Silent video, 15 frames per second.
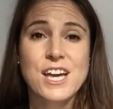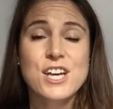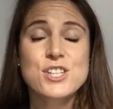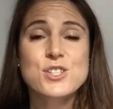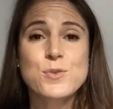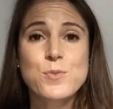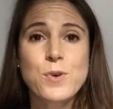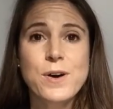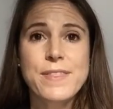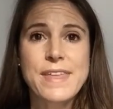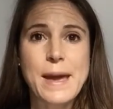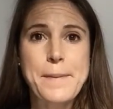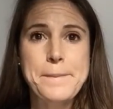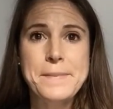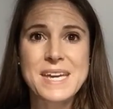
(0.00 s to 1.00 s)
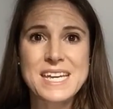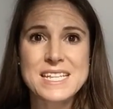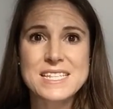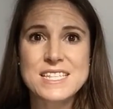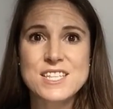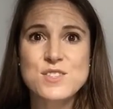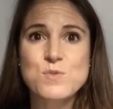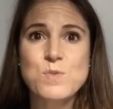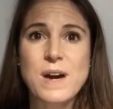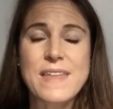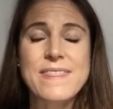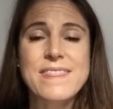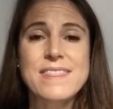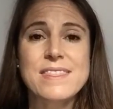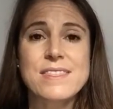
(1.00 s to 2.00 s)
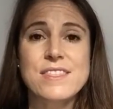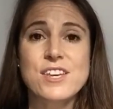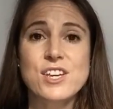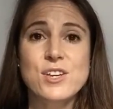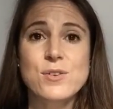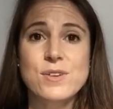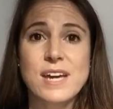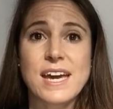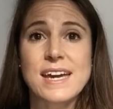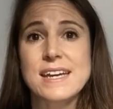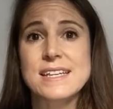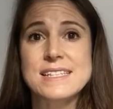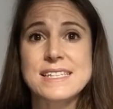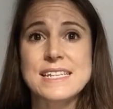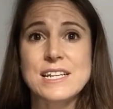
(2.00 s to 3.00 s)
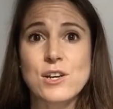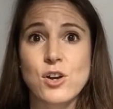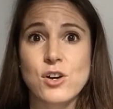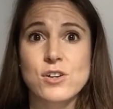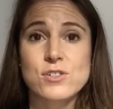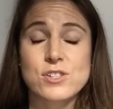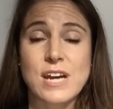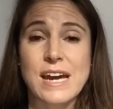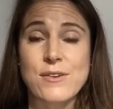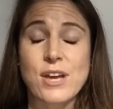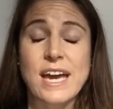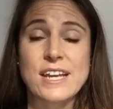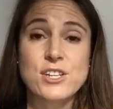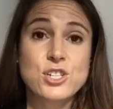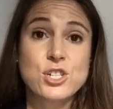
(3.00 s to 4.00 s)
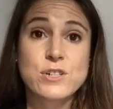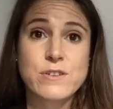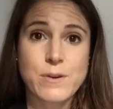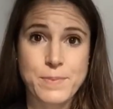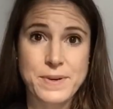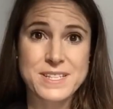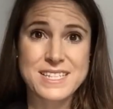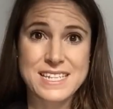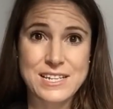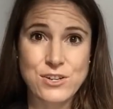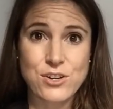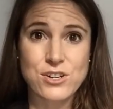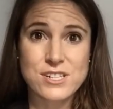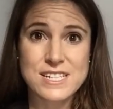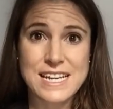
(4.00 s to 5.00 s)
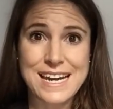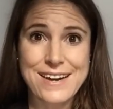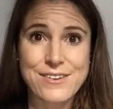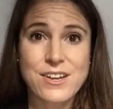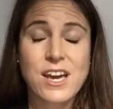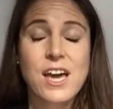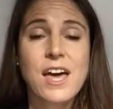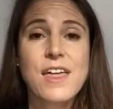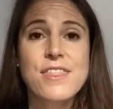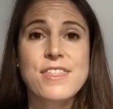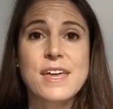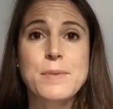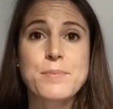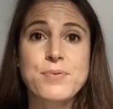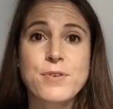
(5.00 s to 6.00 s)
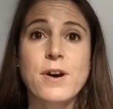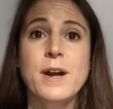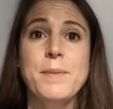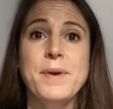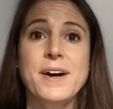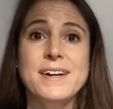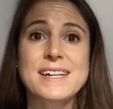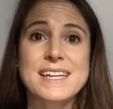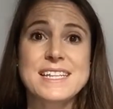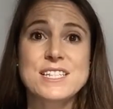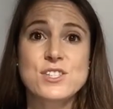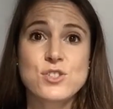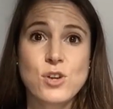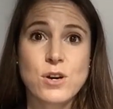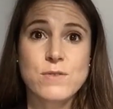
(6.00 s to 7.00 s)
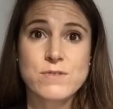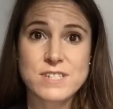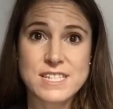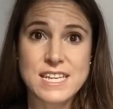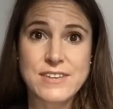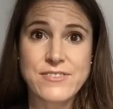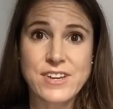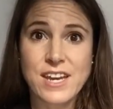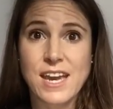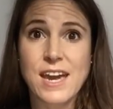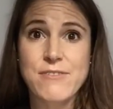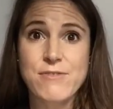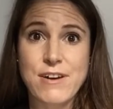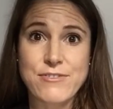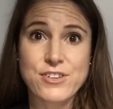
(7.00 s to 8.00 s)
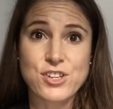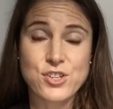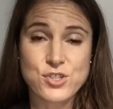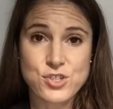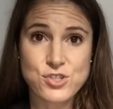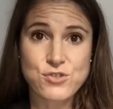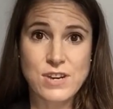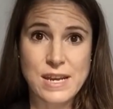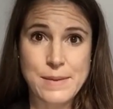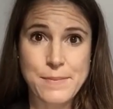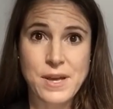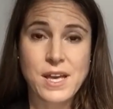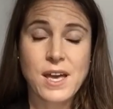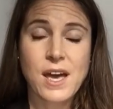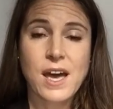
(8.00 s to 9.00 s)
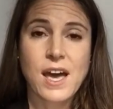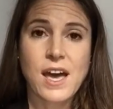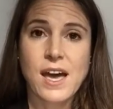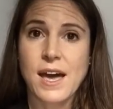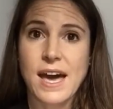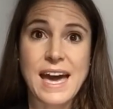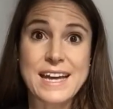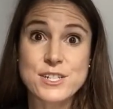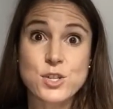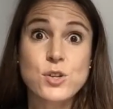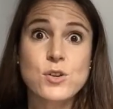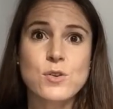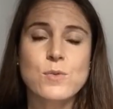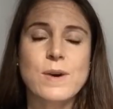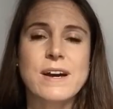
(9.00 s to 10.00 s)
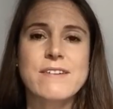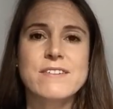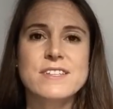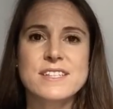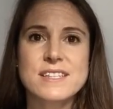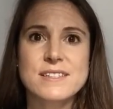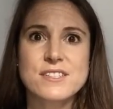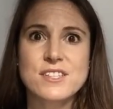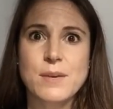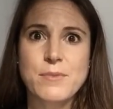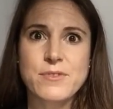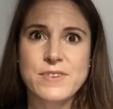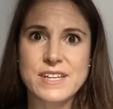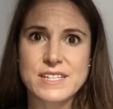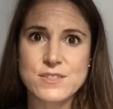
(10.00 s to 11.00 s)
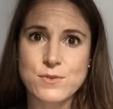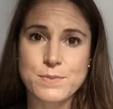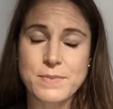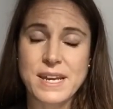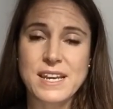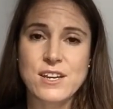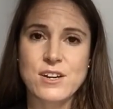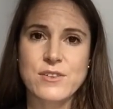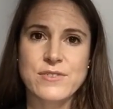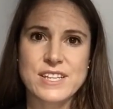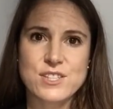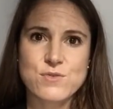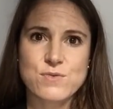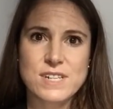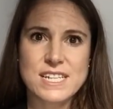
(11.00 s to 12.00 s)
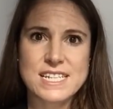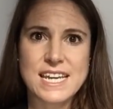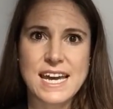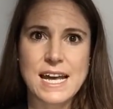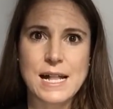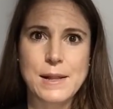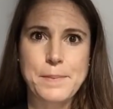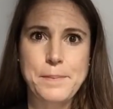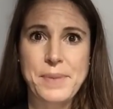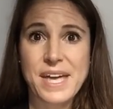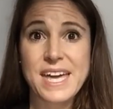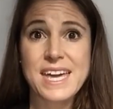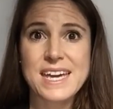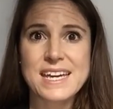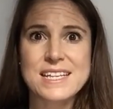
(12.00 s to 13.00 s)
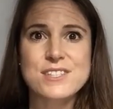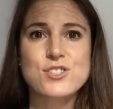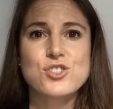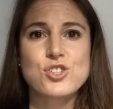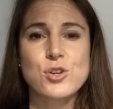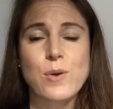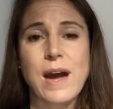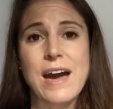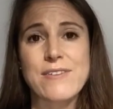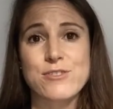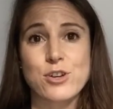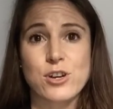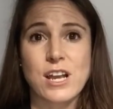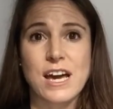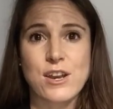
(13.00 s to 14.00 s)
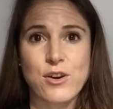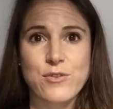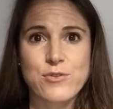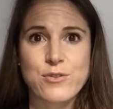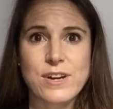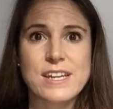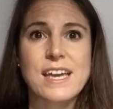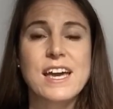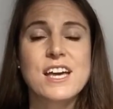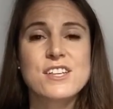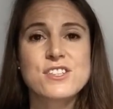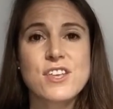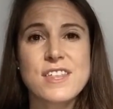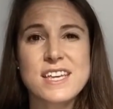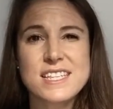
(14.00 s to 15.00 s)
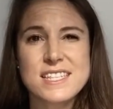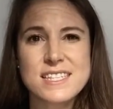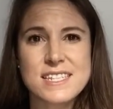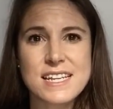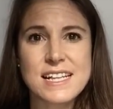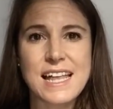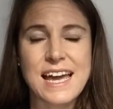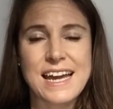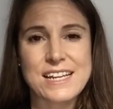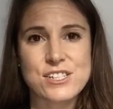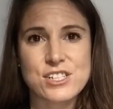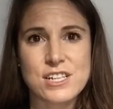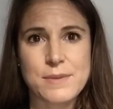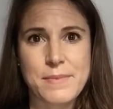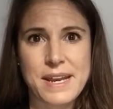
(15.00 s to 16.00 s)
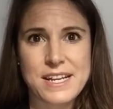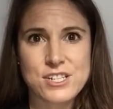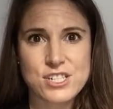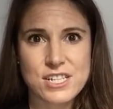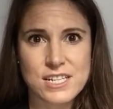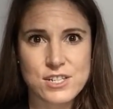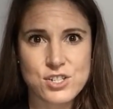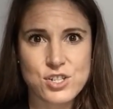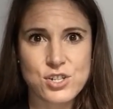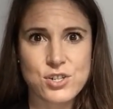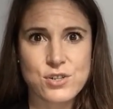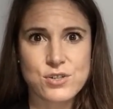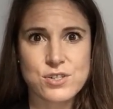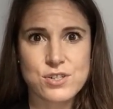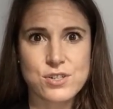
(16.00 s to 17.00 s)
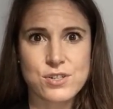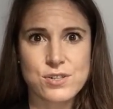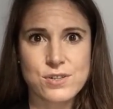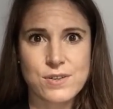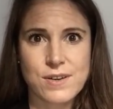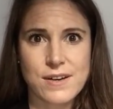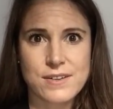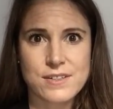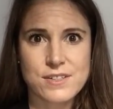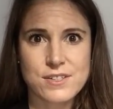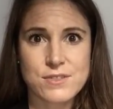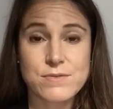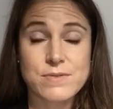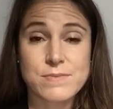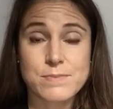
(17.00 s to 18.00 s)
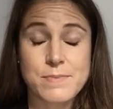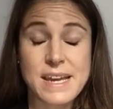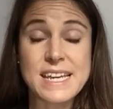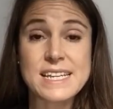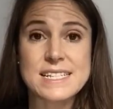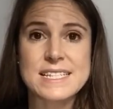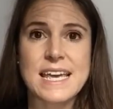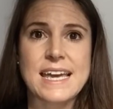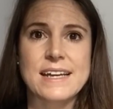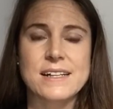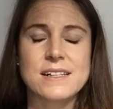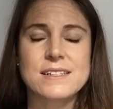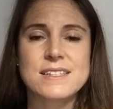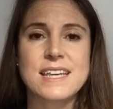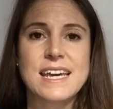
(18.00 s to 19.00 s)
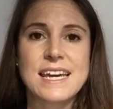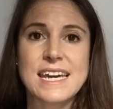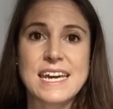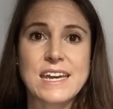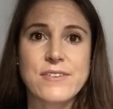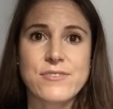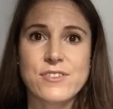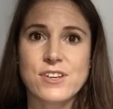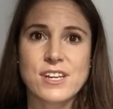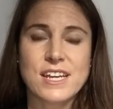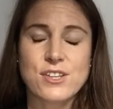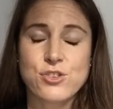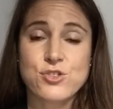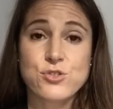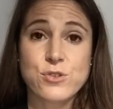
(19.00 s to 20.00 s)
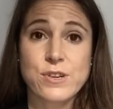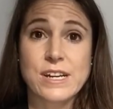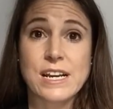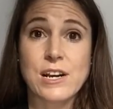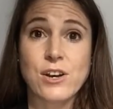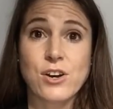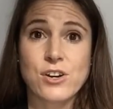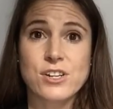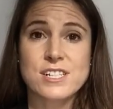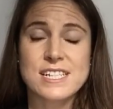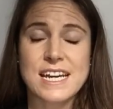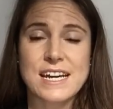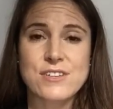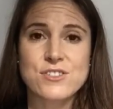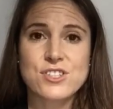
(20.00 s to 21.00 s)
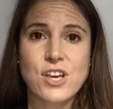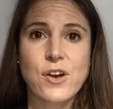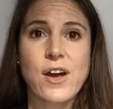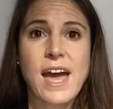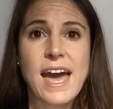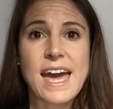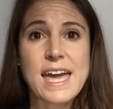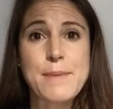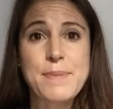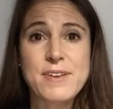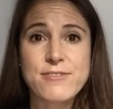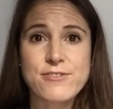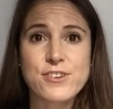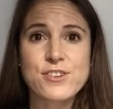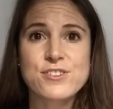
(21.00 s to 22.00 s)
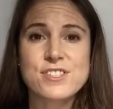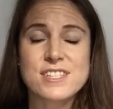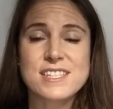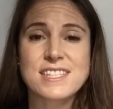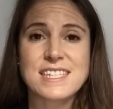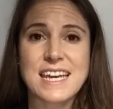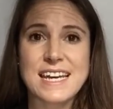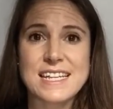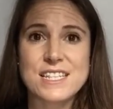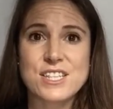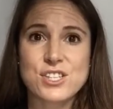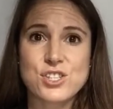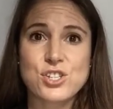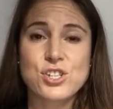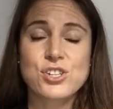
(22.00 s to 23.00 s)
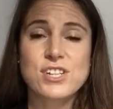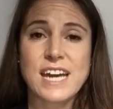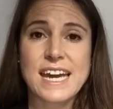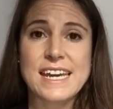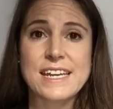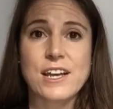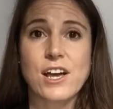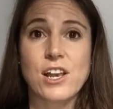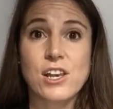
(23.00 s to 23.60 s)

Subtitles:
So what that means is when the UK is in lockdown and Europe is in lockdown, then Primark is not receiving a revenue stream at all, whereas some of it or many of its retail peers do have an online offering, so they're still actually managing to make sales even during lockdown. So AB Foods stands to gain a